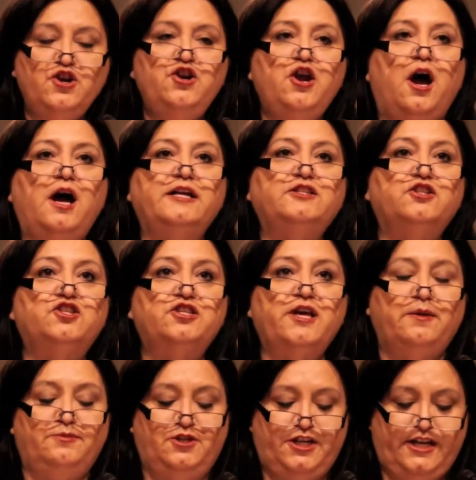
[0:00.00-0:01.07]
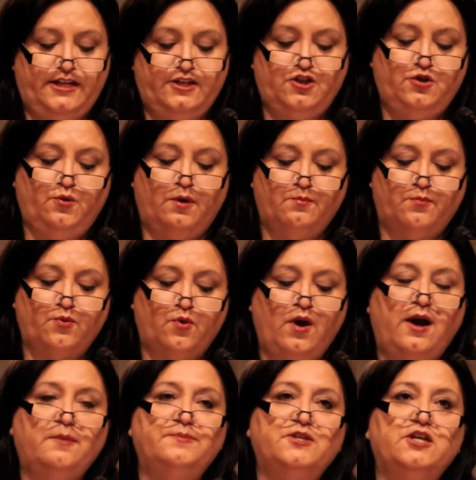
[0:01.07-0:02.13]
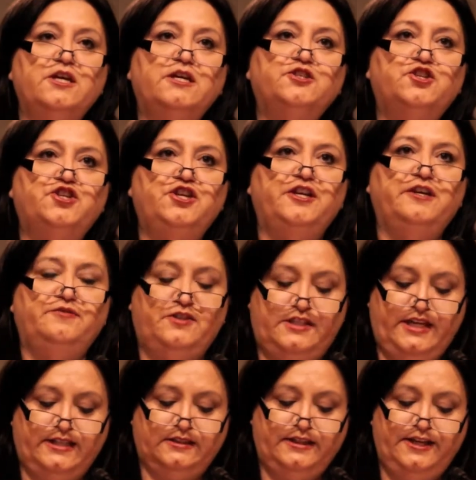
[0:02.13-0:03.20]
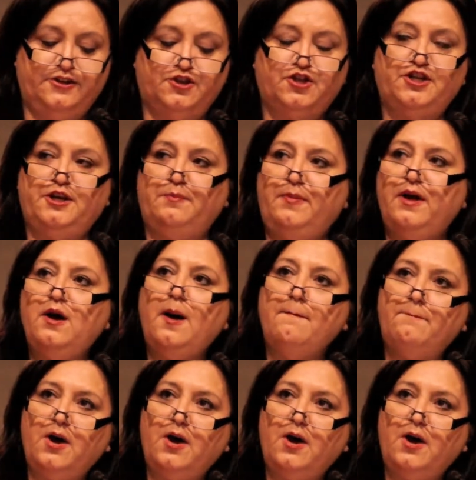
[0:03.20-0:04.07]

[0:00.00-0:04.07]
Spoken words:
not subject to abrupt shifts in leadership,